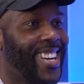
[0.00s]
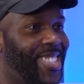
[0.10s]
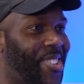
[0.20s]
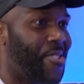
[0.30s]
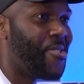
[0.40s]

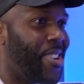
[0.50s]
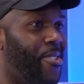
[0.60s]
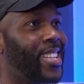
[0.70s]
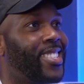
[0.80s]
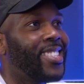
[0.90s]
So,
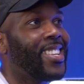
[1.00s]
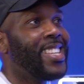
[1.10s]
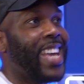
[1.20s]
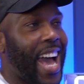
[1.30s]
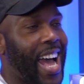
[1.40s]
it's,
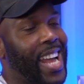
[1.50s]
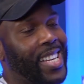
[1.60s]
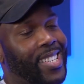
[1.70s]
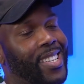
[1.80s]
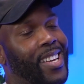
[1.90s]

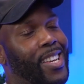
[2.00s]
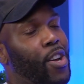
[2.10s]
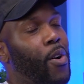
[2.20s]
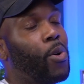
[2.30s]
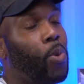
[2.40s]
and
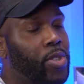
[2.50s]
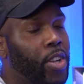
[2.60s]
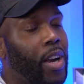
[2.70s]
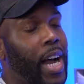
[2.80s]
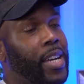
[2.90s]

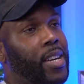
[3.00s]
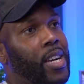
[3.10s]
also